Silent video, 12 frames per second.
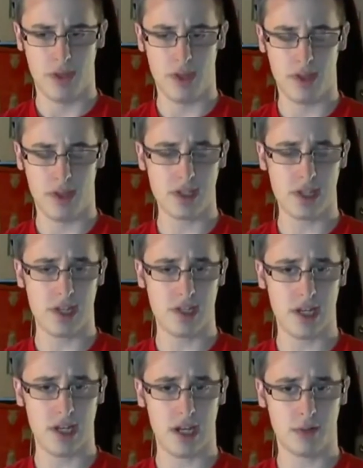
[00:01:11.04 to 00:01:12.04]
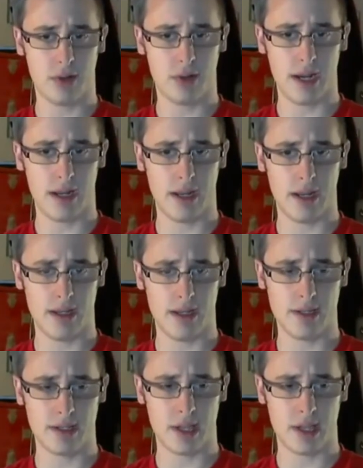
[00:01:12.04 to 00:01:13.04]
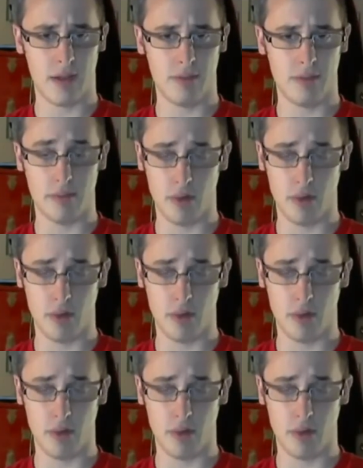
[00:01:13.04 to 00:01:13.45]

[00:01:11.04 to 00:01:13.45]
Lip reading: The things they did upgrade is the